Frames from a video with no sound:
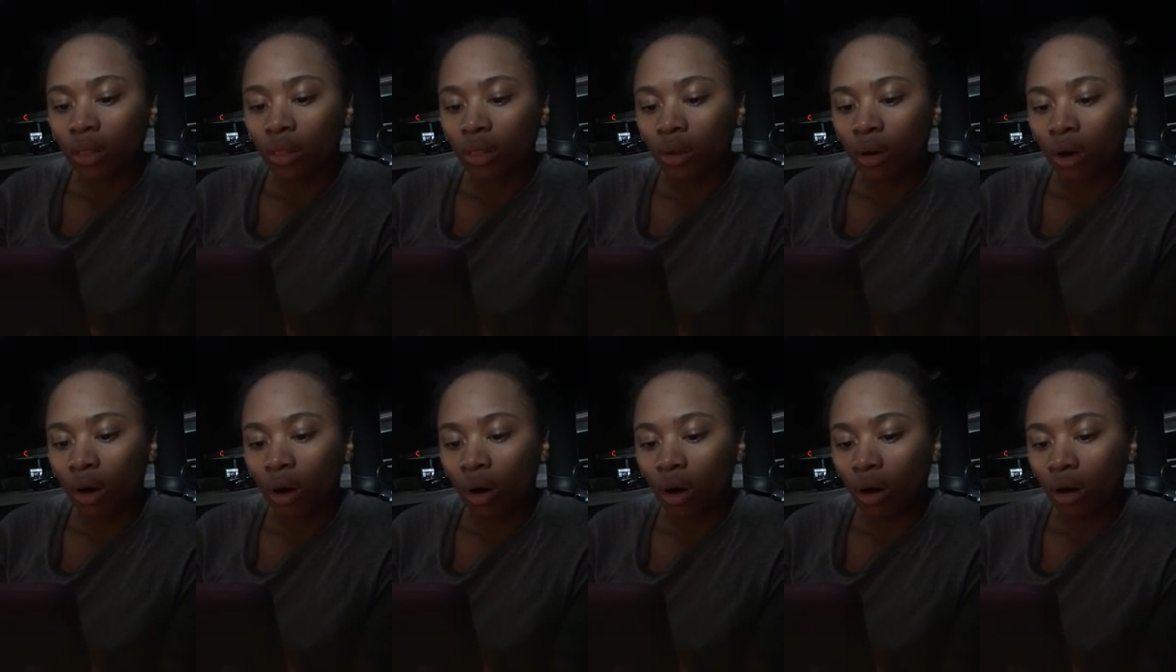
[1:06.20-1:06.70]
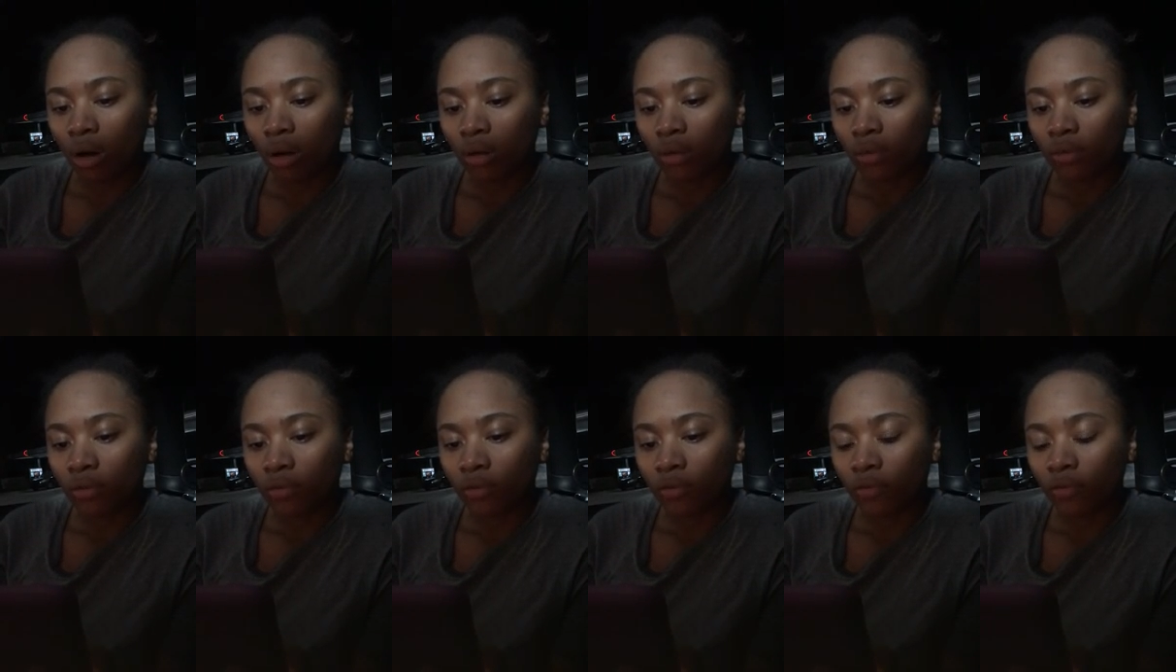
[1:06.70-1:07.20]
The
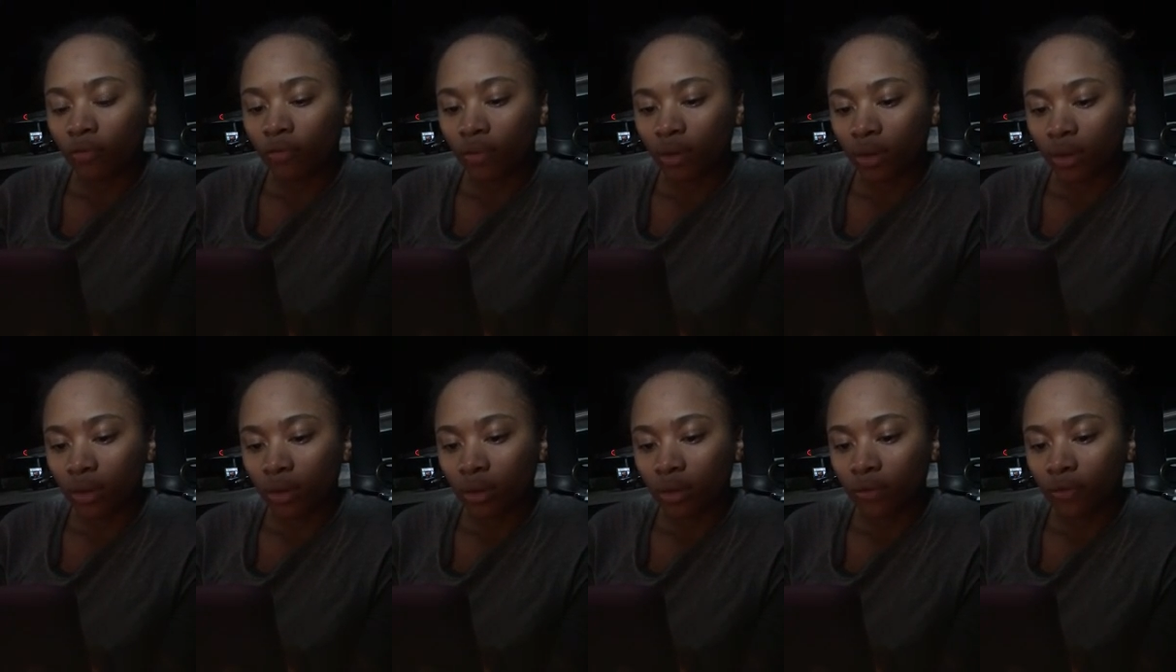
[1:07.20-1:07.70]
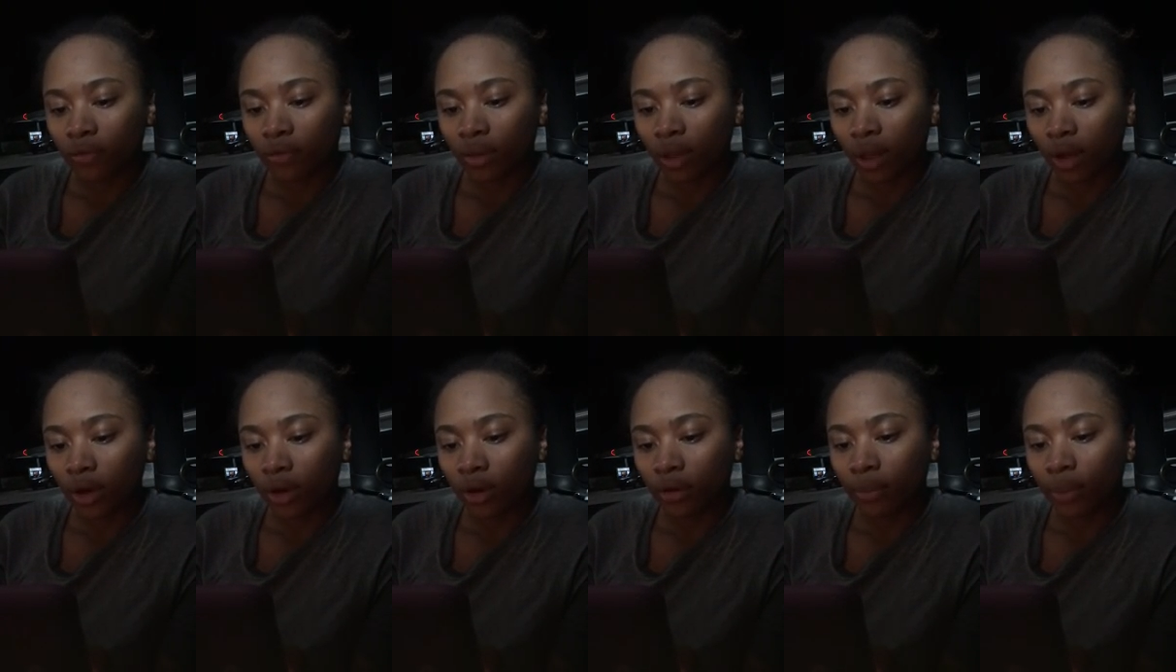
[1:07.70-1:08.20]

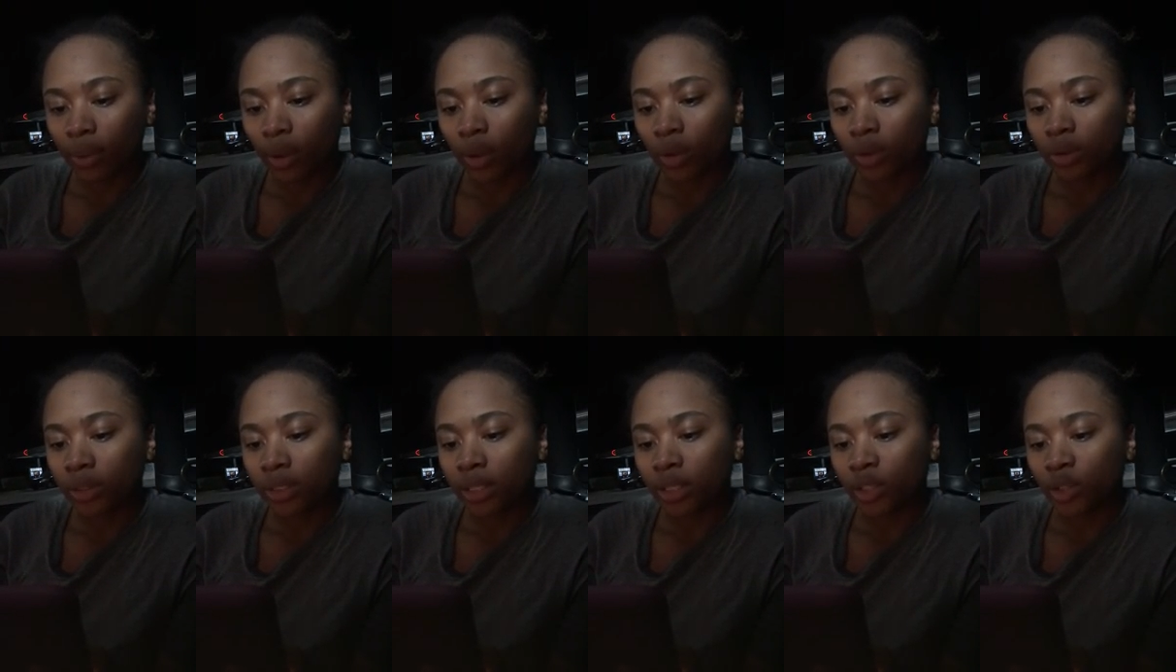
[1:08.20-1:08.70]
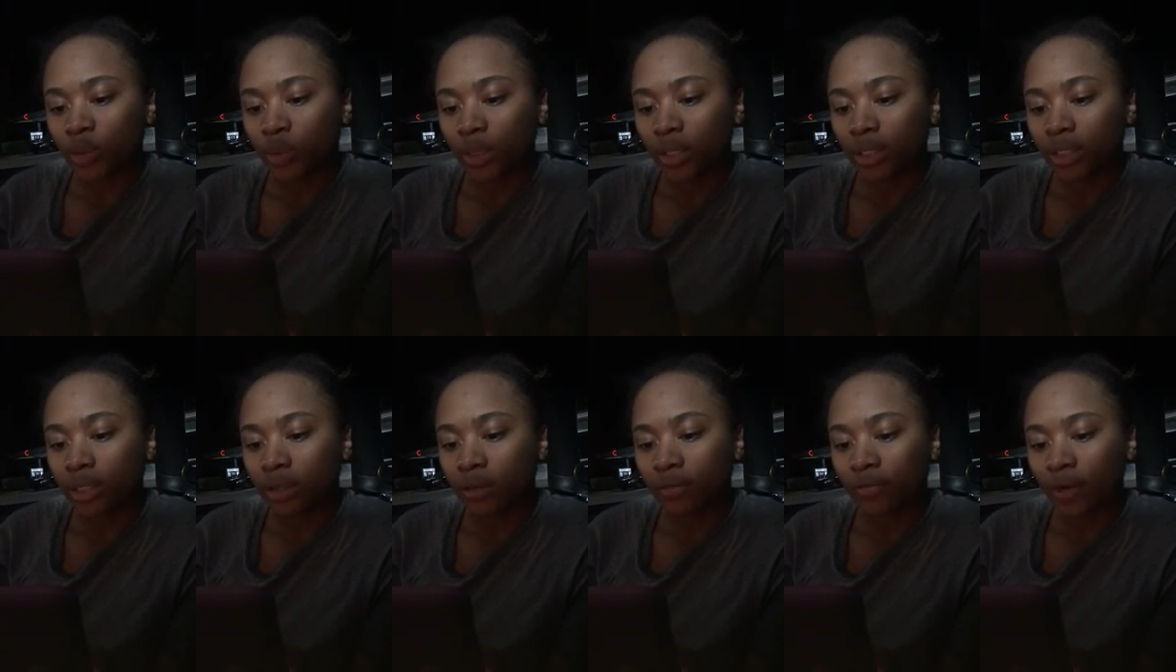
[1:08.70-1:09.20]
all-flutter posts and
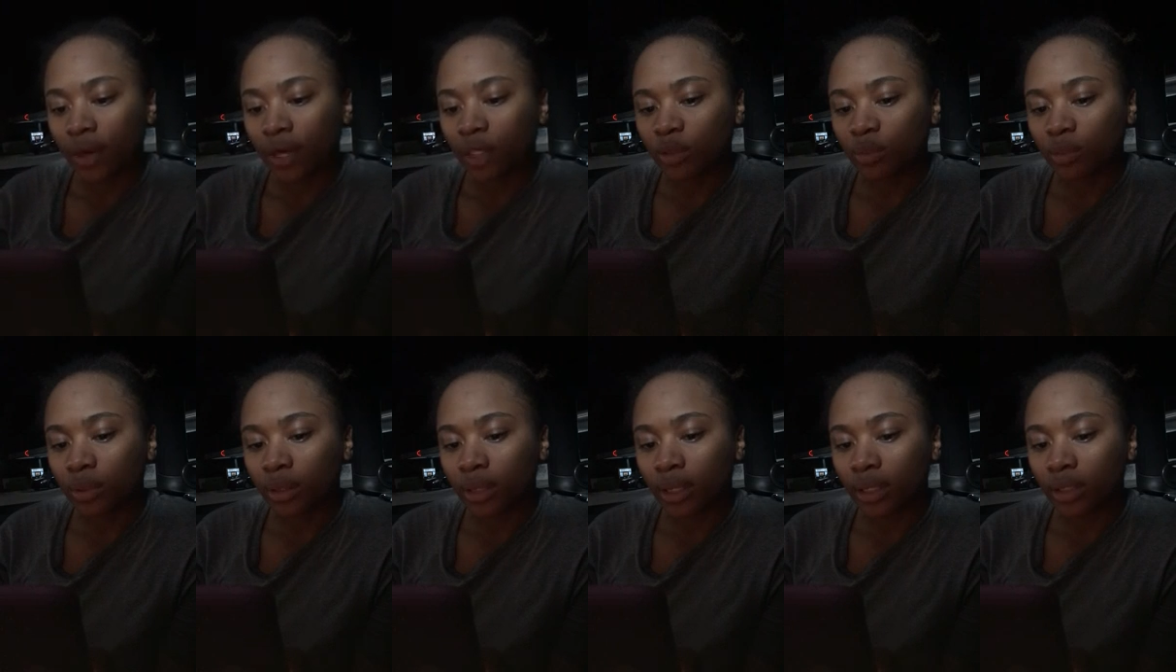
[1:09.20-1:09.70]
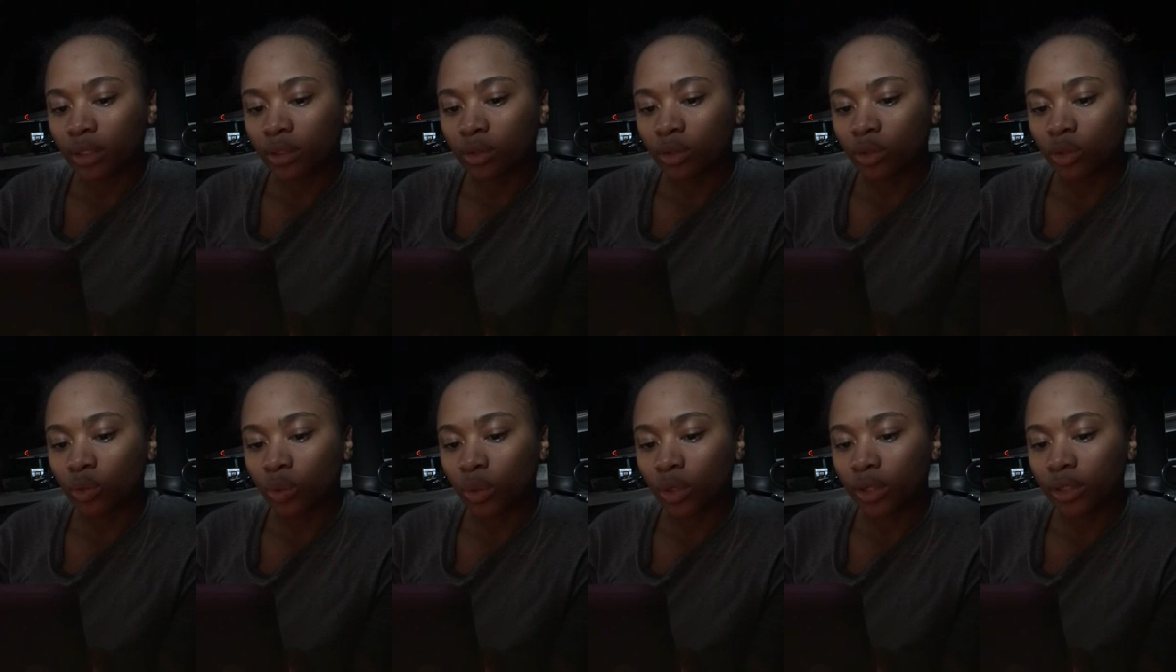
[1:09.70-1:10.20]
tweets in the Facebook
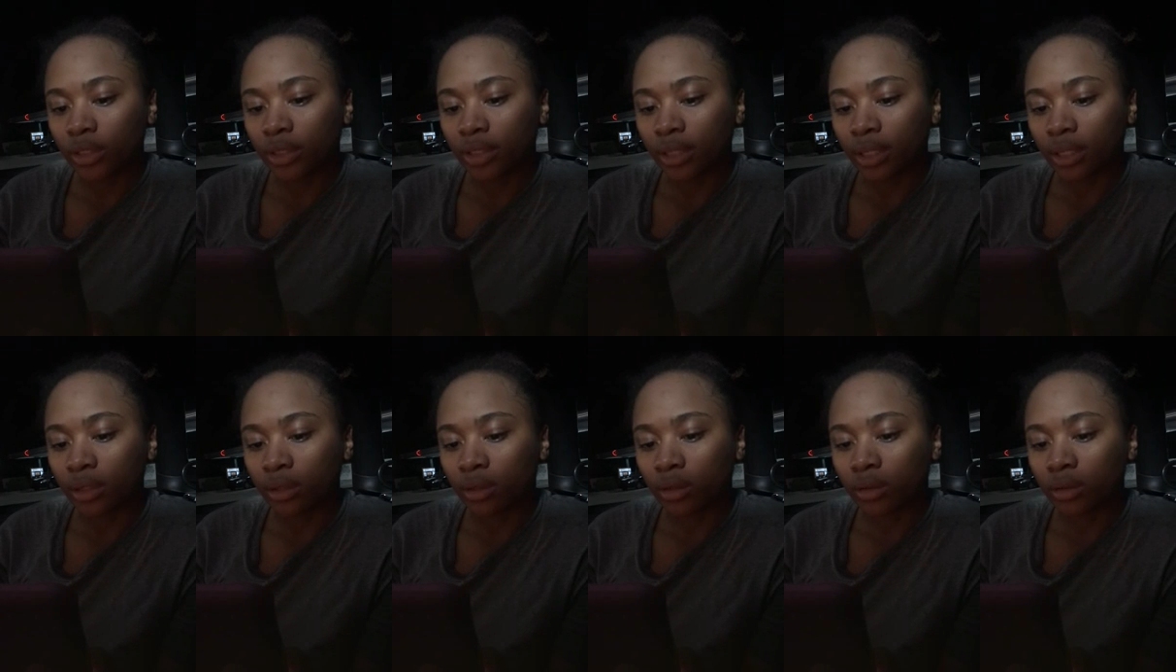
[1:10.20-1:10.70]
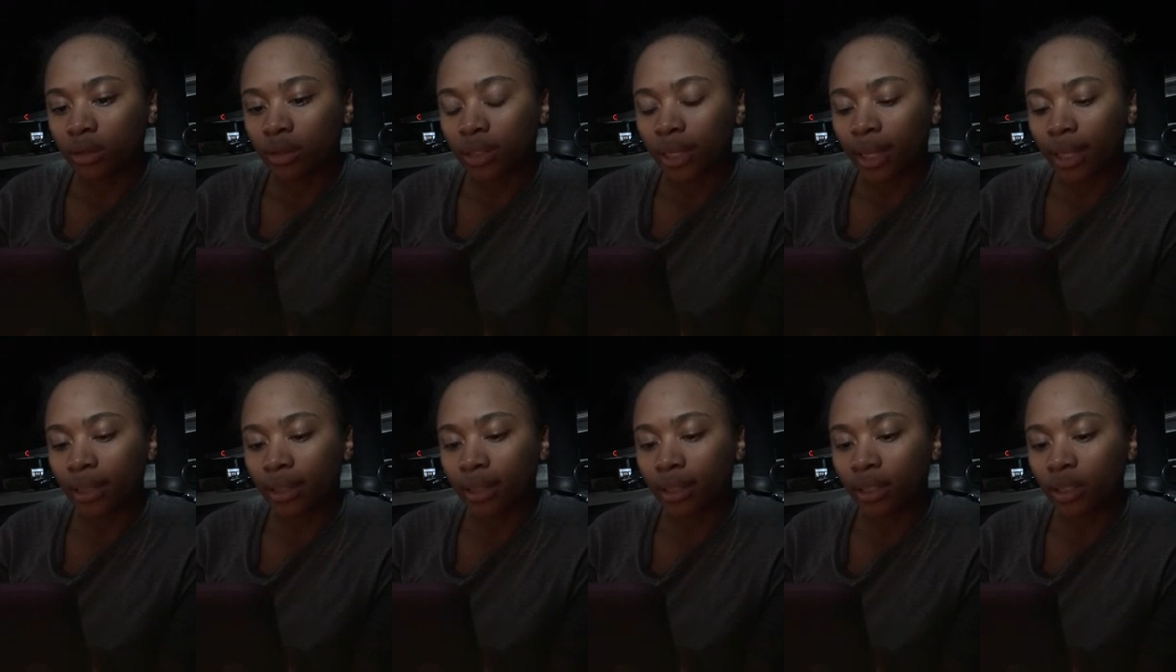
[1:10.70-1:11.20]
and Twitter signaled
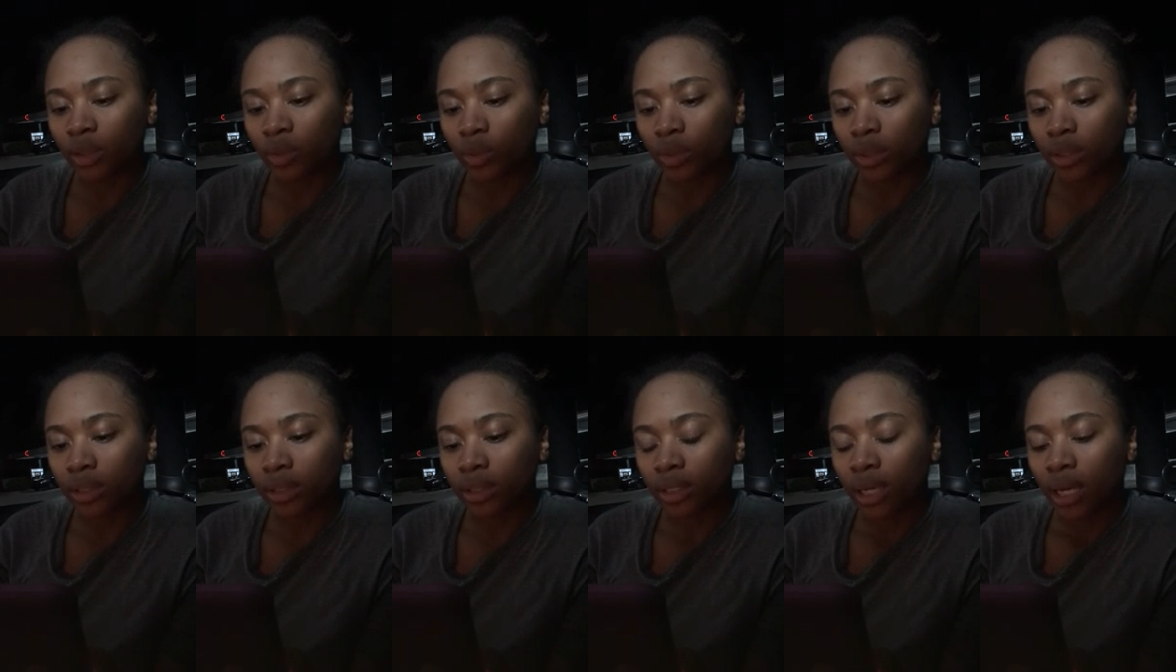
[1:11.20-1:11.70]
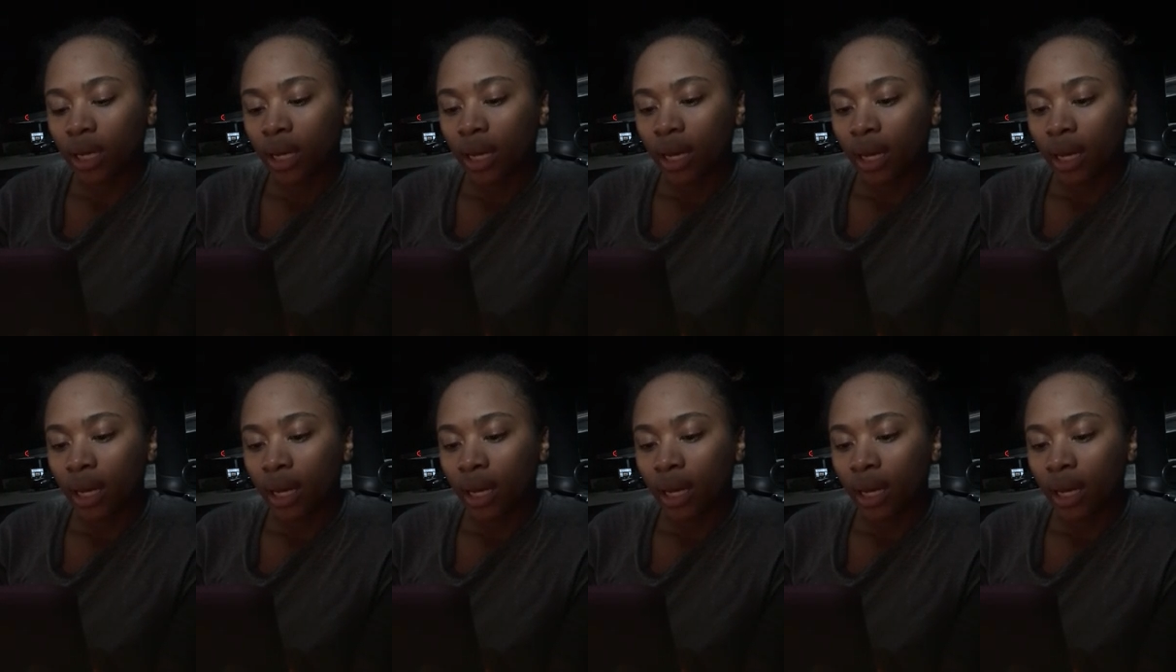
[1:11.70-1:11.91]
that this was